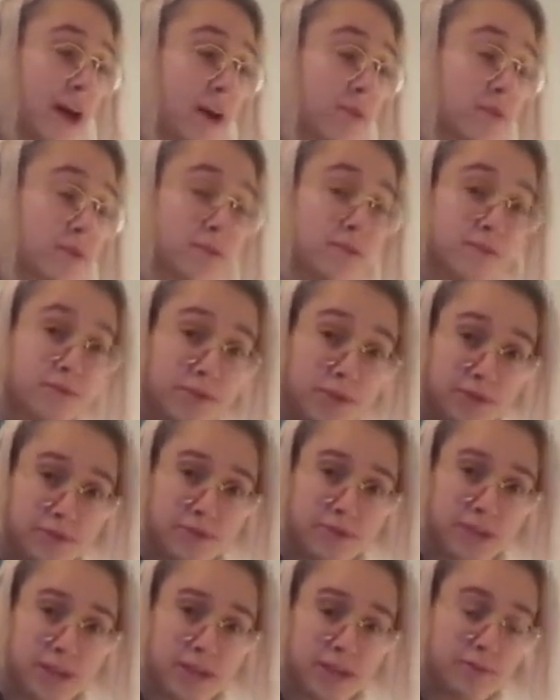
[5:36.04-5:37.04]
an hour and
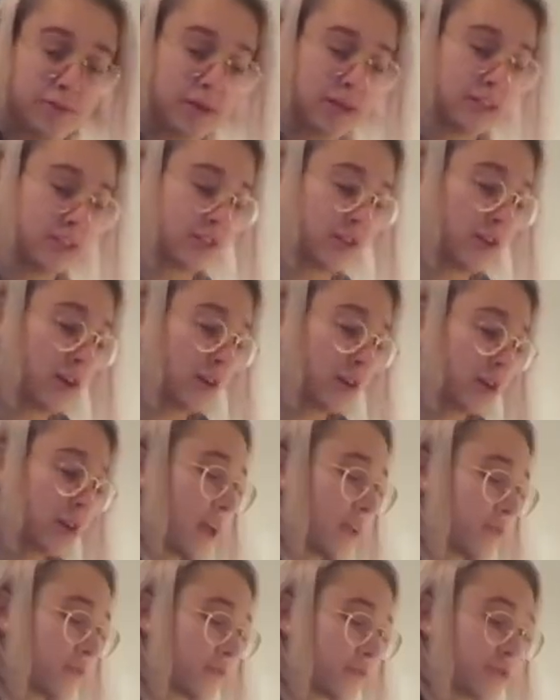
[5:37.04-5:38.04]
15 minutes long.
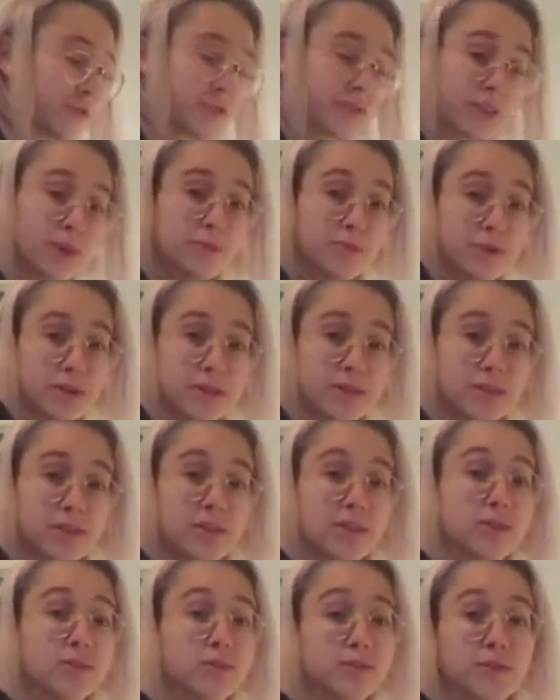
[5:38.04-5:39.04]
And for some
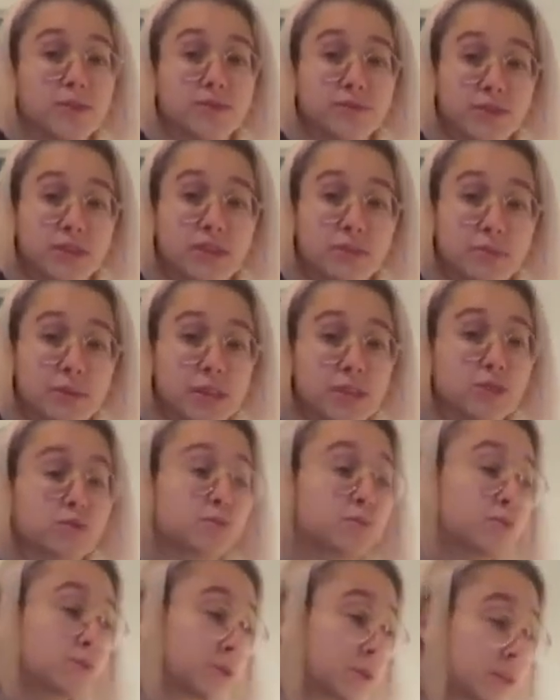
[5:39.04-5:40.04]
reason, those 15
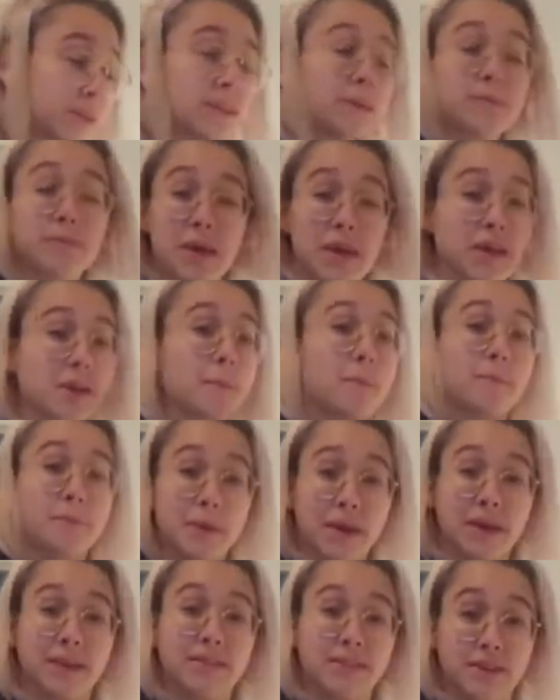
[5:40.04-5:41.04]
minutes really make a
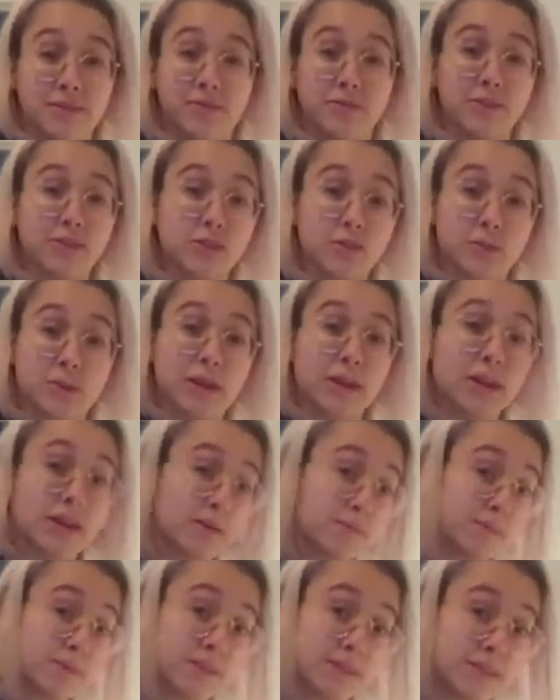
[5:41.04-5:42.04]
big difference when
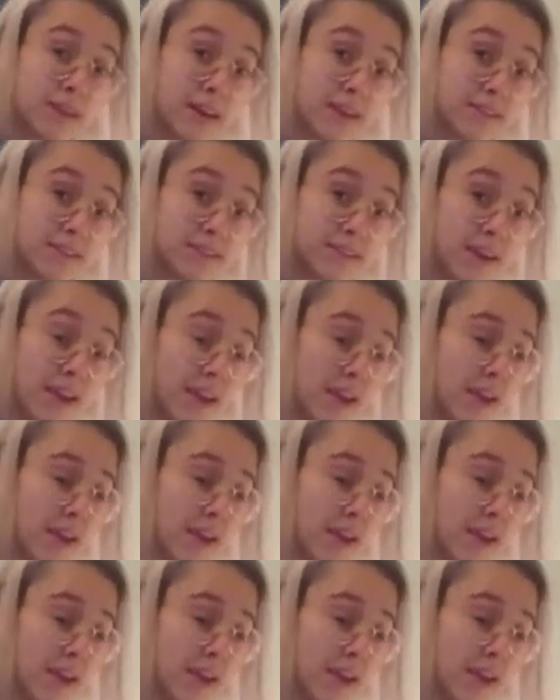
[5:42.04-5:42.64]
it comes to test